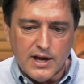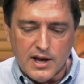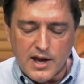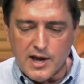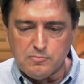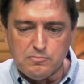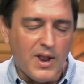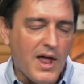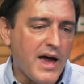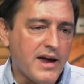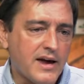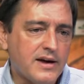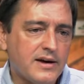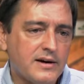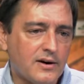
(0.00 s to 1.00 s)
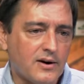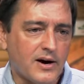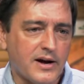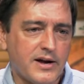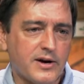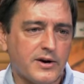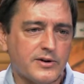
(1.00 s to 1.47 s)
and Blake
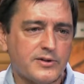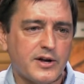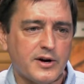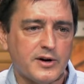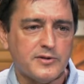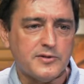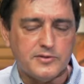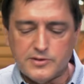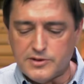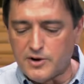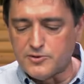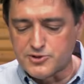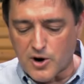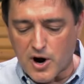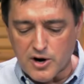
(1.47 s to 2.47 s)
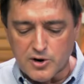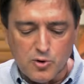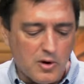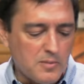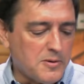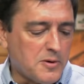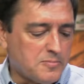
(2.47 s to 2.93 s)
are here, they're, those are our
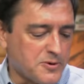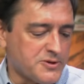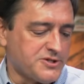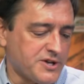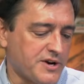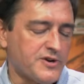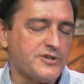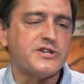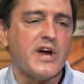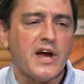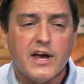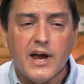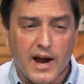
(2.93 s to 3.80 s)
normal presenters.